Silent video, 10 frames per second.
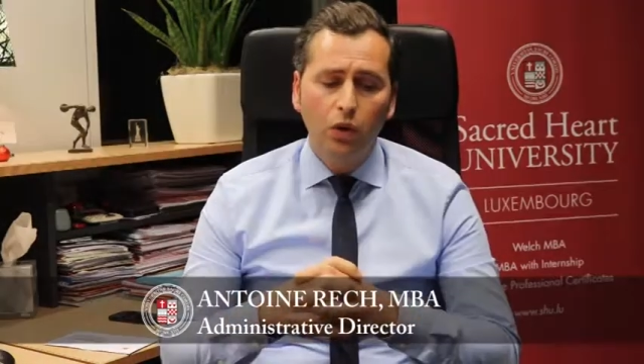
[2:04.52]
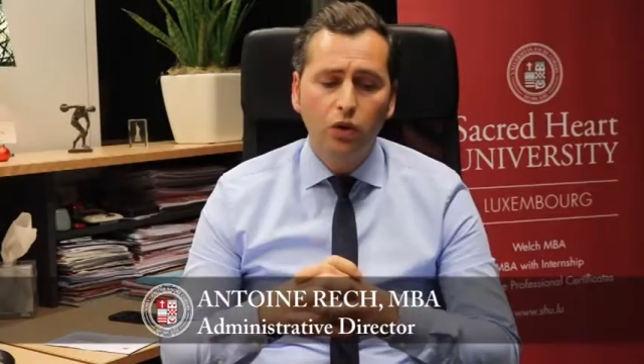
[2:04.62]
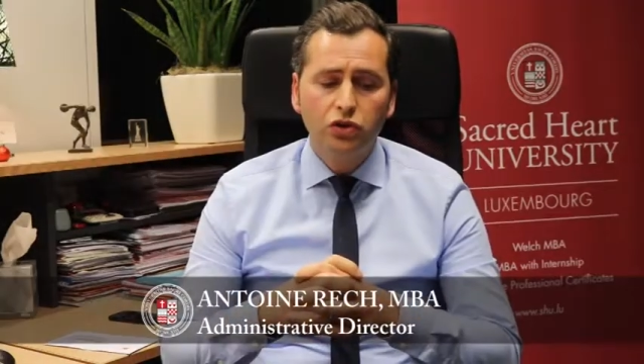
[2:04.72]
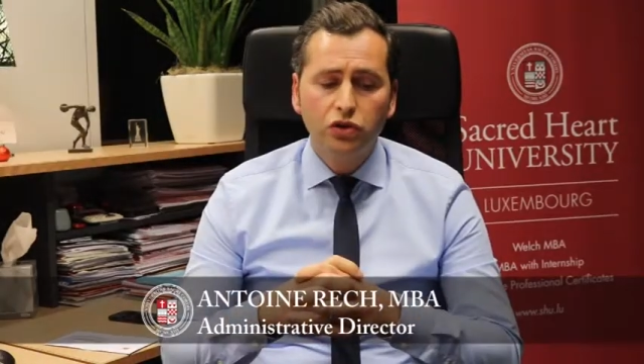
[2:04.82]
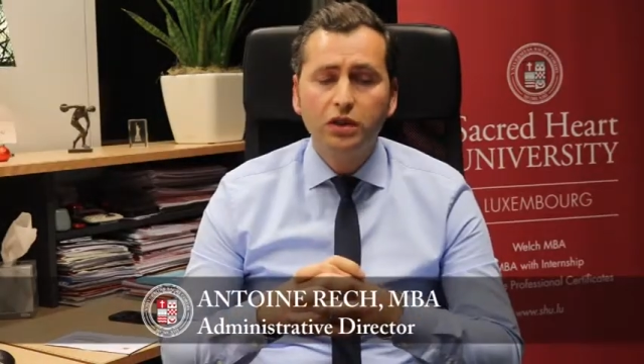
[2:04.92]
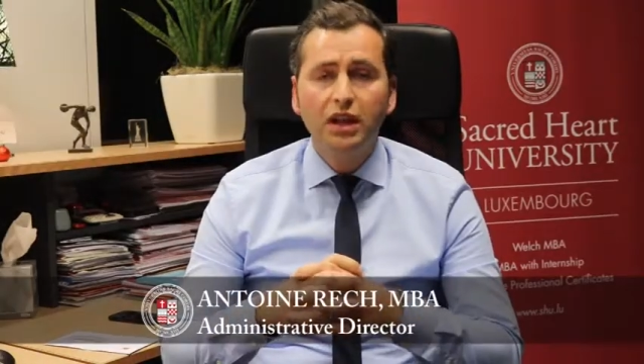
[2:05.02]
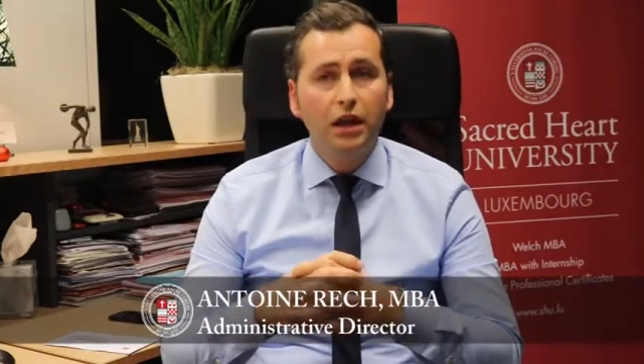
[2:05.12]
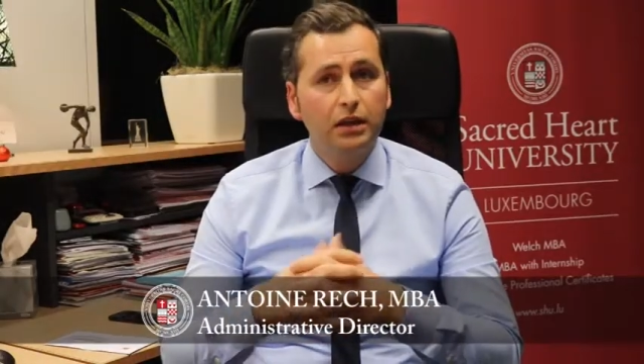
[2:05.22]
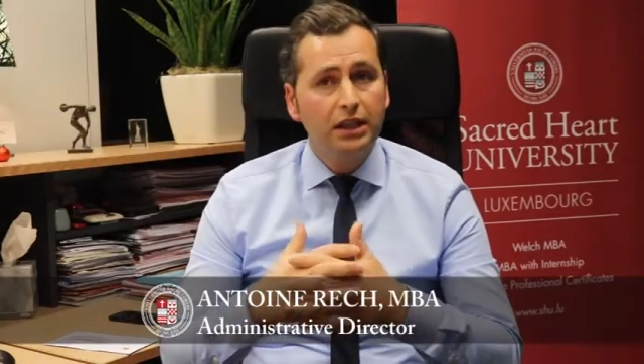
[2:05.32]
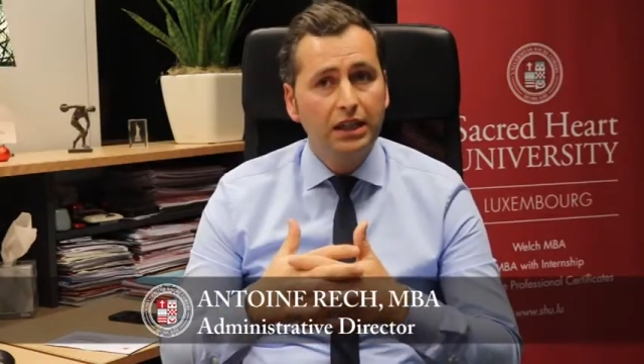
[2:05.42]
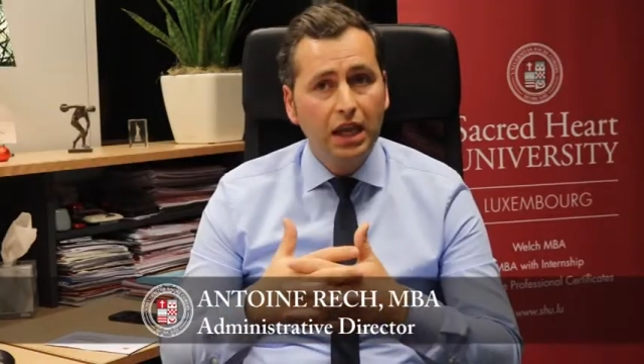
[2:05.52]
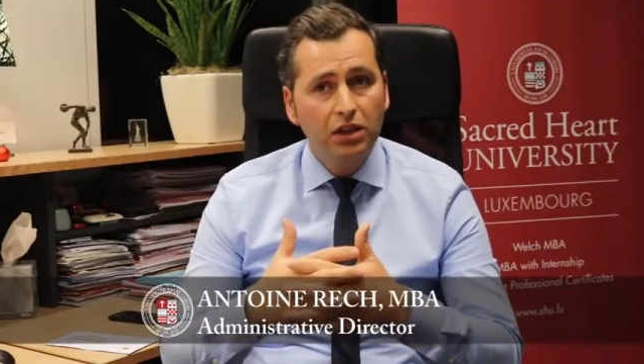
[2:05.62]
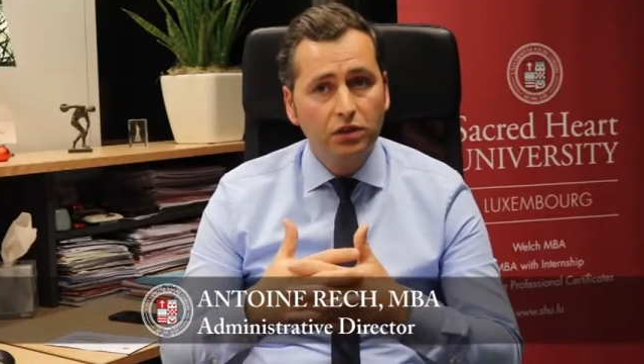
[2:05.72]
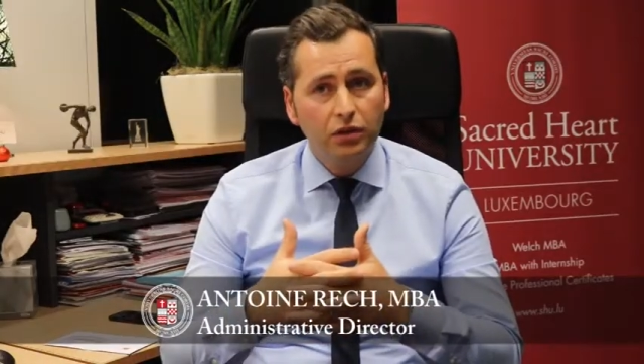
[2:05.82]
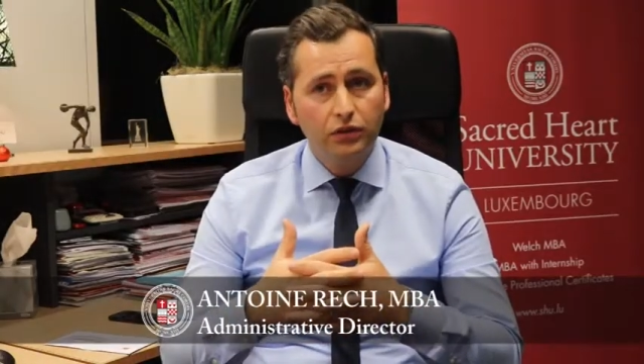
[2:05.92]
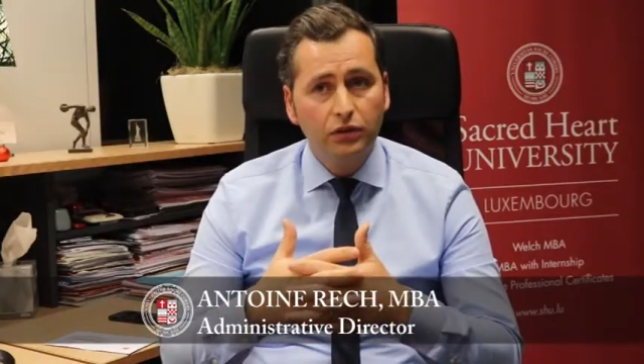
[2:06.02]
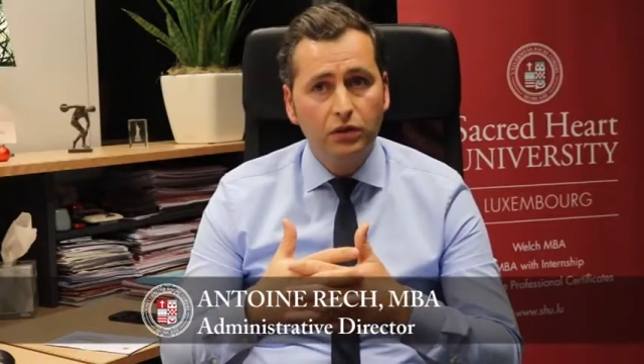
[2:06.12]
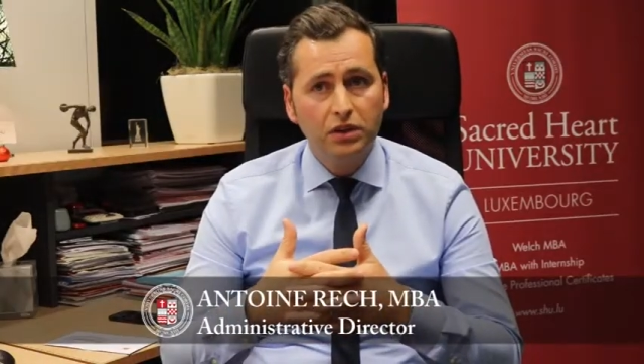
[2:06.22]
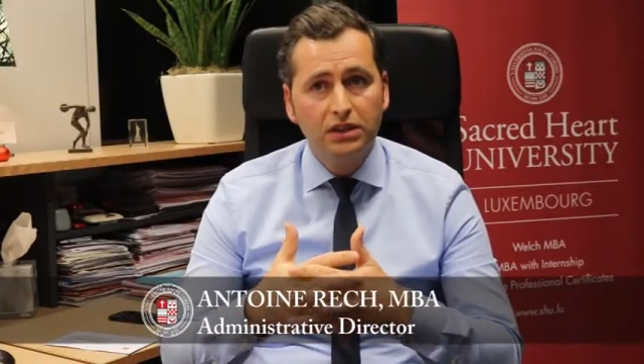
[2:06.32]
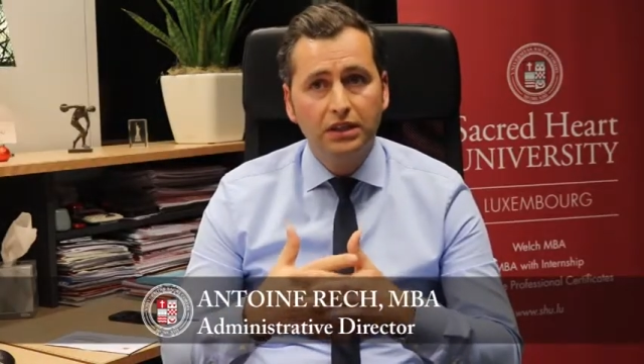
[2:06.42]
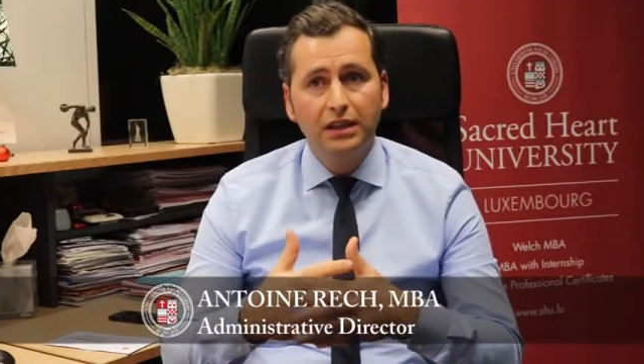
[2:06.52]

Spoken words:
also the accreditation, of course,